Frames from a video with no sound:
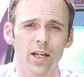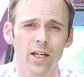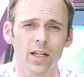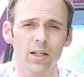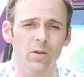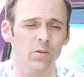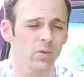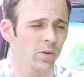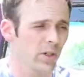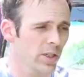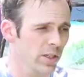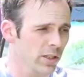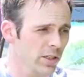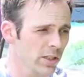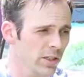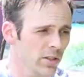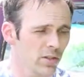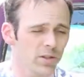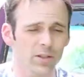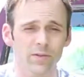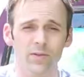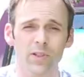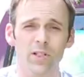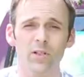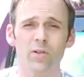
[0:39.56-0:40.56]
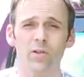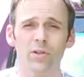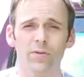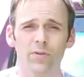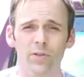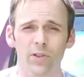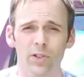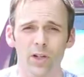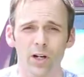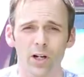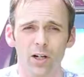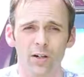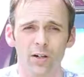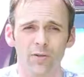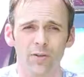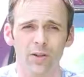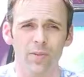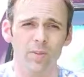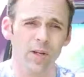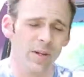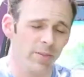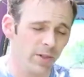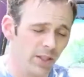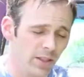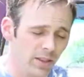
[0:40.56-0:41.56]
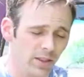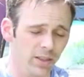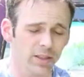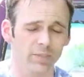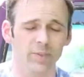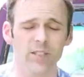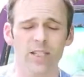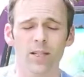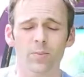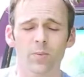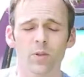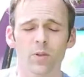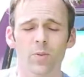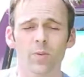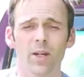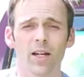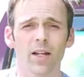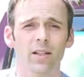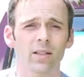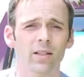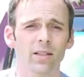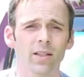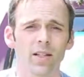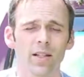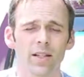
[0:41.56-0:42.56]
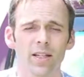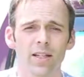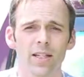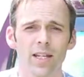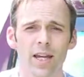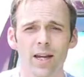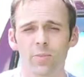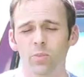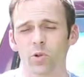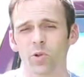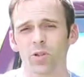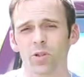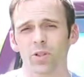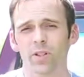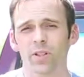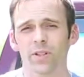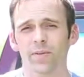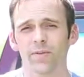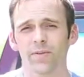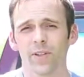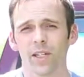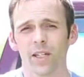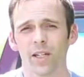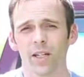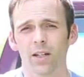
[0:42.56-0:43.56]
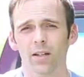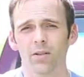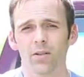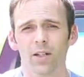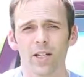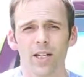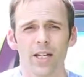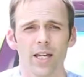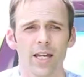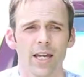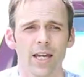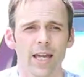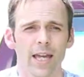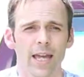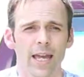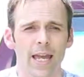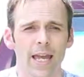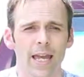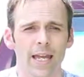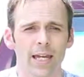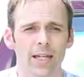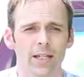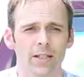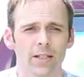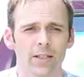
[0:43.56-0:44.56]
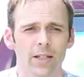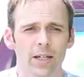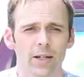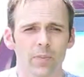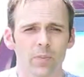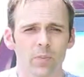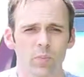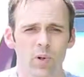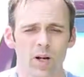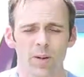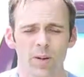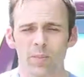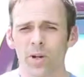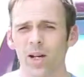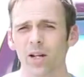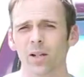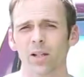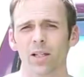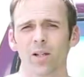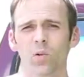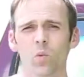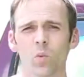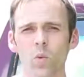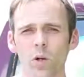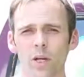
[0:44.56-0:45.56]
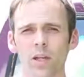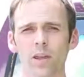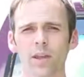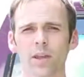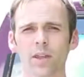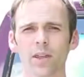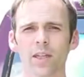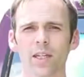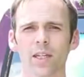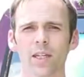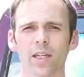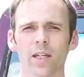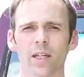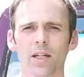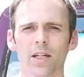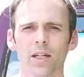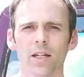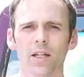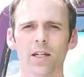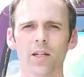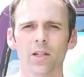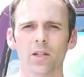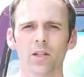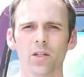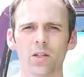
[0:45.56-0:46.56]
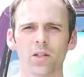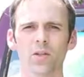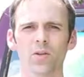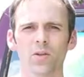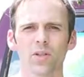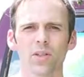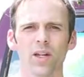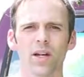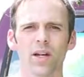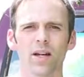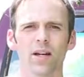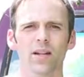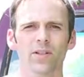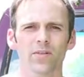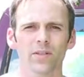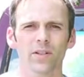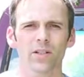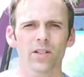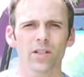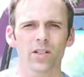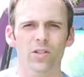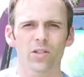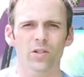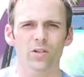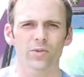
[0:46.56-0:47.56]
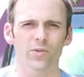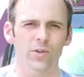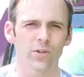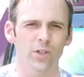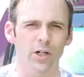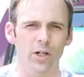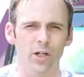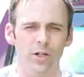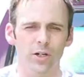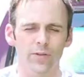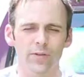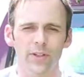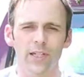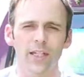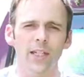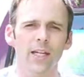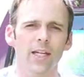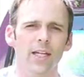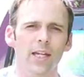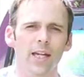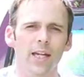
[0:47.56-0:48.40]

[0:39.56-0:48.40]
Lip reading: with use of digital photography, maybe a little tips about capturing some video, and primarily with the use of digital photography,